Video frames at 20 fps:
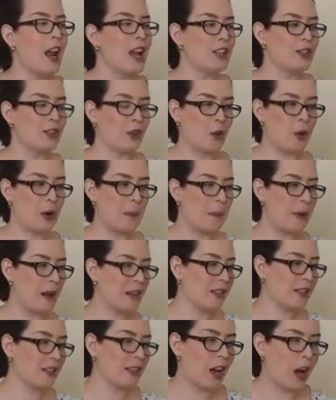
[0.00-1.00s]
So
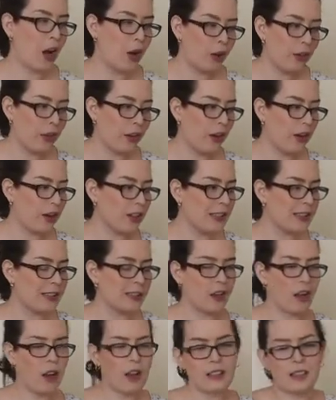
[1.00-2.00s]
imagine how they are
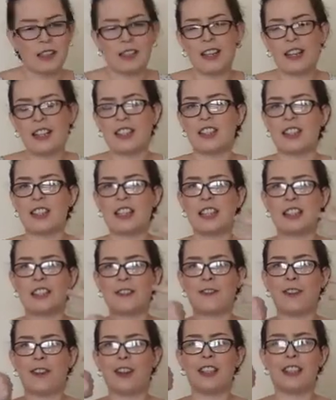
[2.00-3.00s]
discussing and she
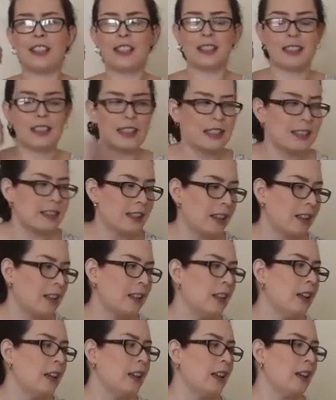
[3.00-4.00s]
is very insistent
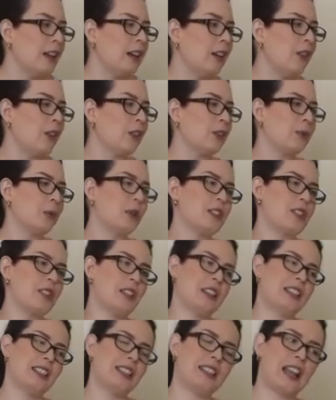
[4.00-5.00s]
on what
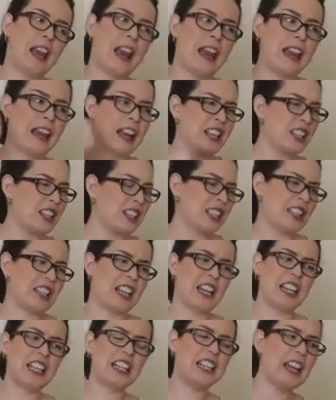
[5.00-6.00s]
she's saying, and she's
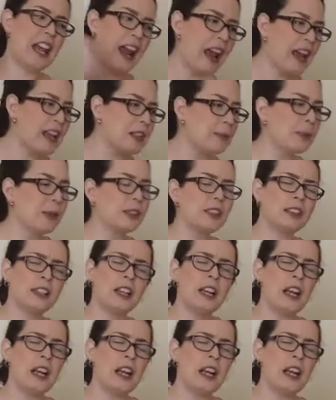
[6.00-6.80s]
like, yes, but,